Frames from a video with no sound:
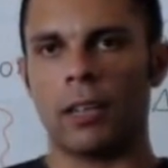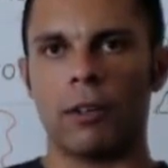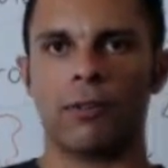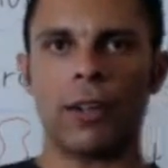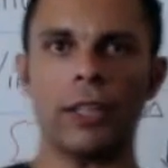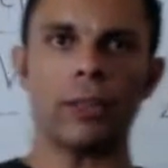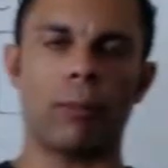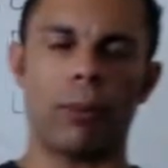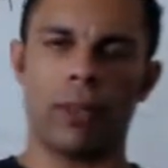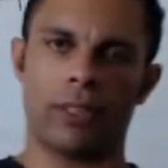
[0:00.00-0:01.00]

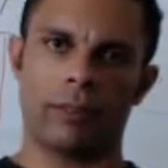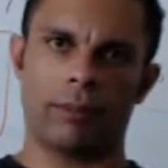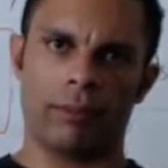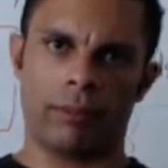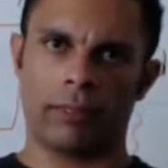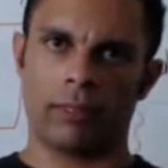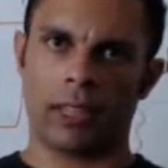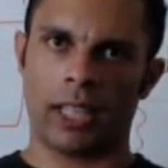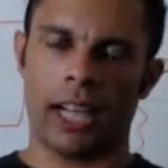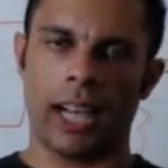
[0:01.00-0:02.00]
Furthermore,
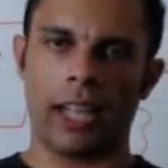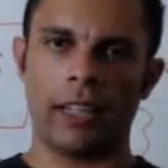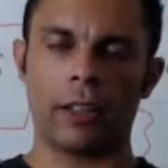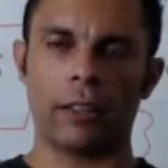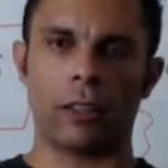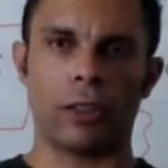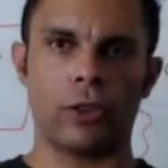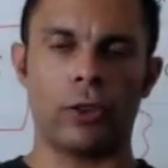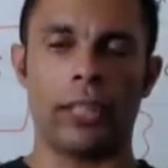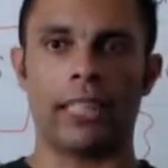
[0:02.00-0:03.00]
another
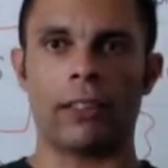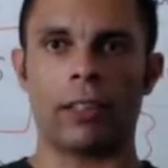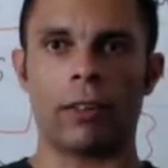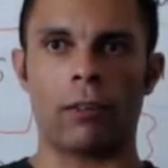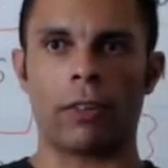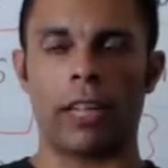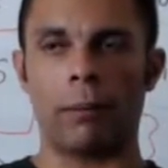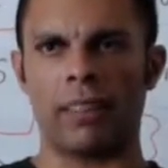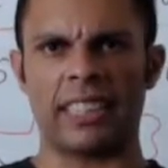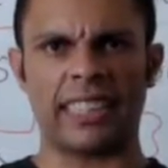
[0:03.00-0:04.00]
unique thing
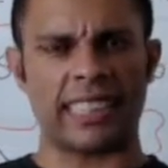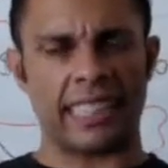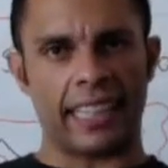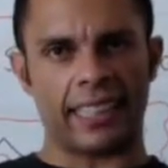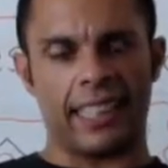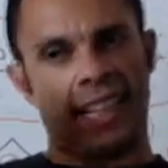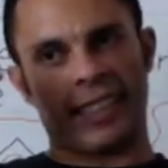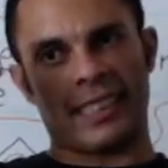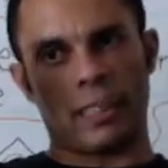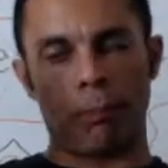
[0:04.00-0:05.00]
about this is that
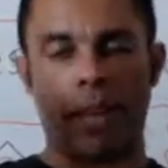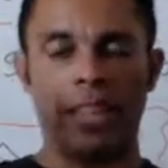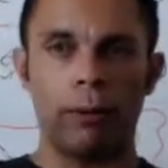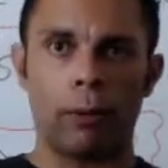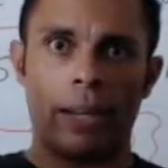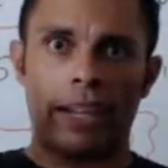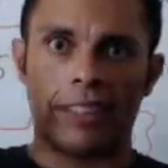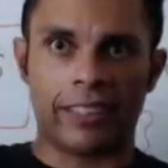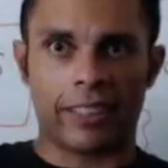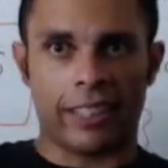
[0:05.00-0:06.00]
it's debatable
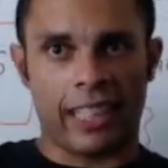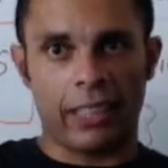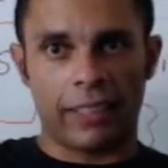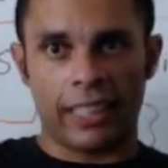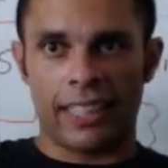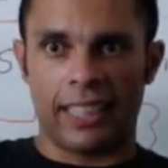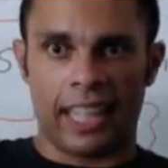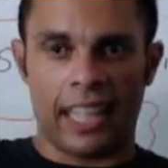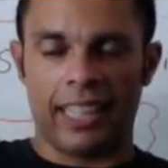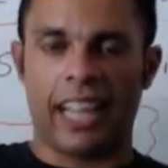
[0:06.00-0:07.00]
whether they're even
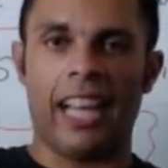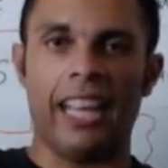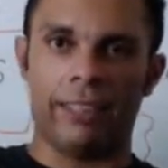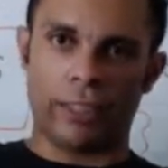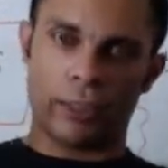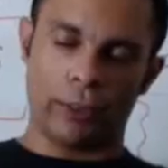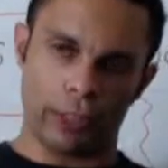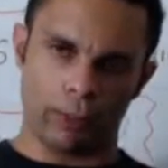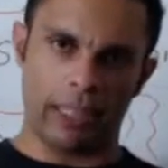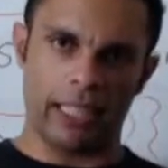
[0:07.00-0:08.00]
alive, so to
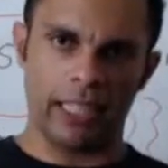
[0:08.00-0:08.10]
speak.